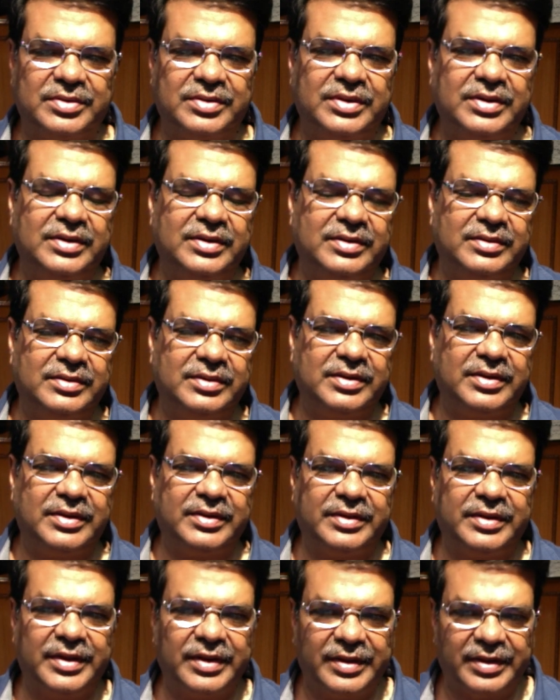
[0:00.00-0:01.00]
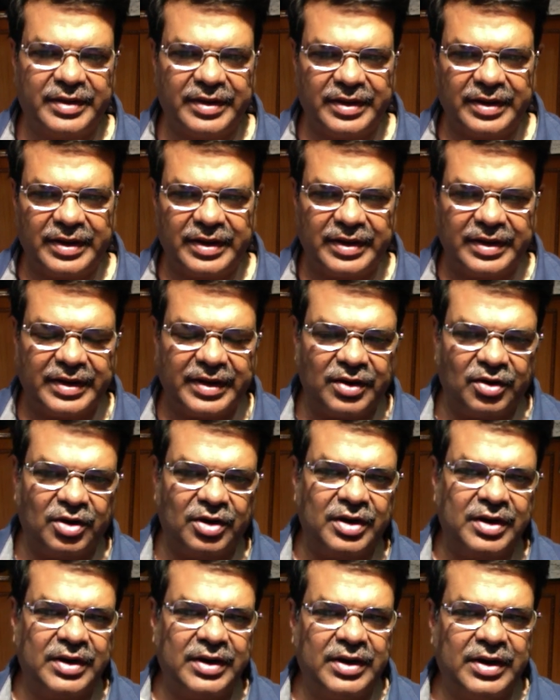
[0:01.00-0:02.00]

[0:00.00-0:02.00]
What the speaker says: they cannot.